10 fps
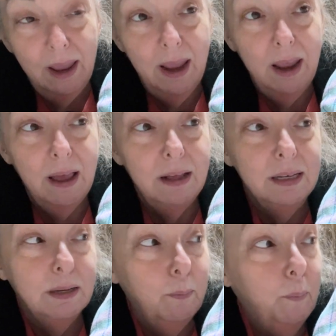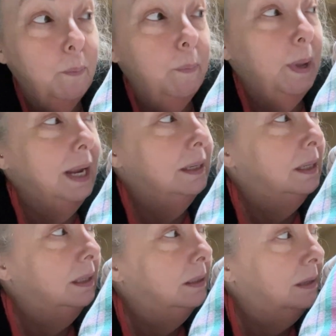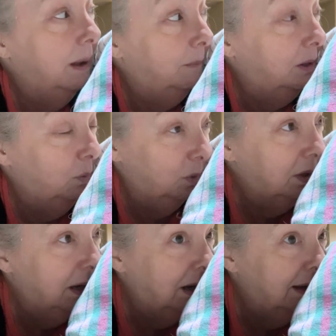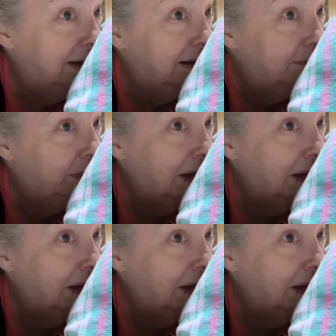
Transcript: And paintings I'm going to work on.